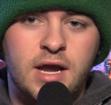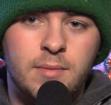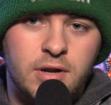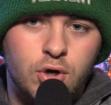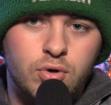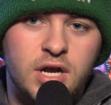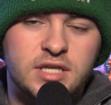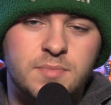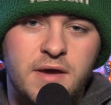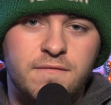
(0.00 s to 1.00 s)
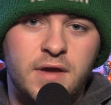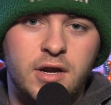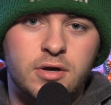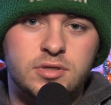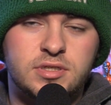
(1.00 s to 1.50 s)
I'm going to cross my
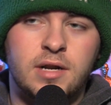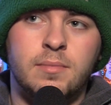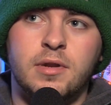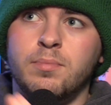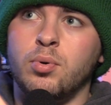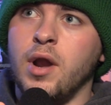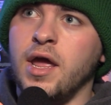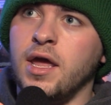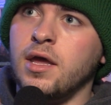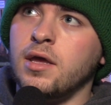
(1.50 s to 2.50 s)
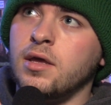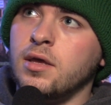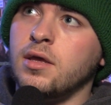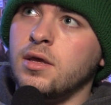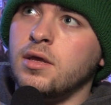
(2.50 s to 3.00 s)
fingers and I'm going to pray
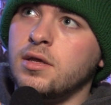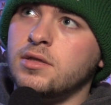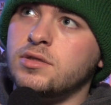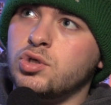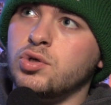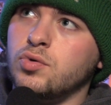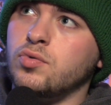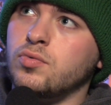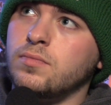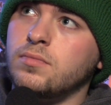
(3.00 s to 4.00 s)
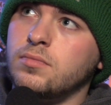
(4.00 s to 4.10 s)
to